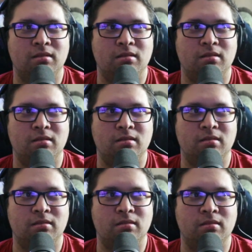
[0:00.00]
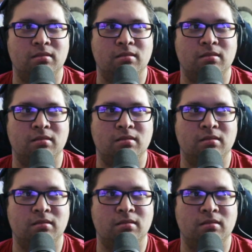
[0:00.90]

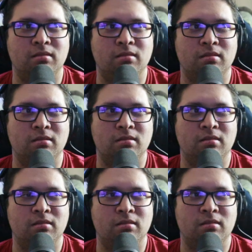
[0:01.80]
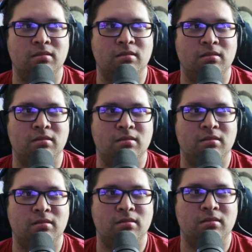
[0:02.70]

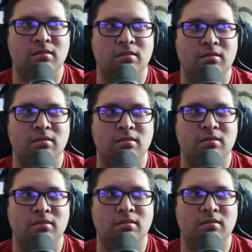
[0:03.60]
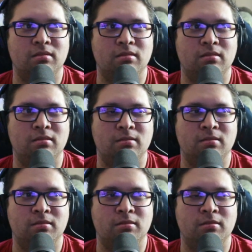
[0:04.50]

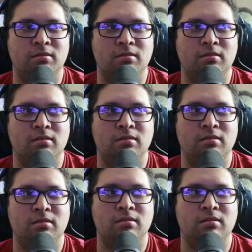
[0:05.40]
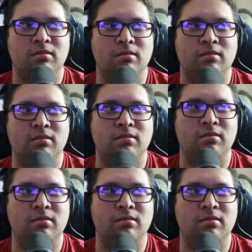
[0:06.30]
[no speech]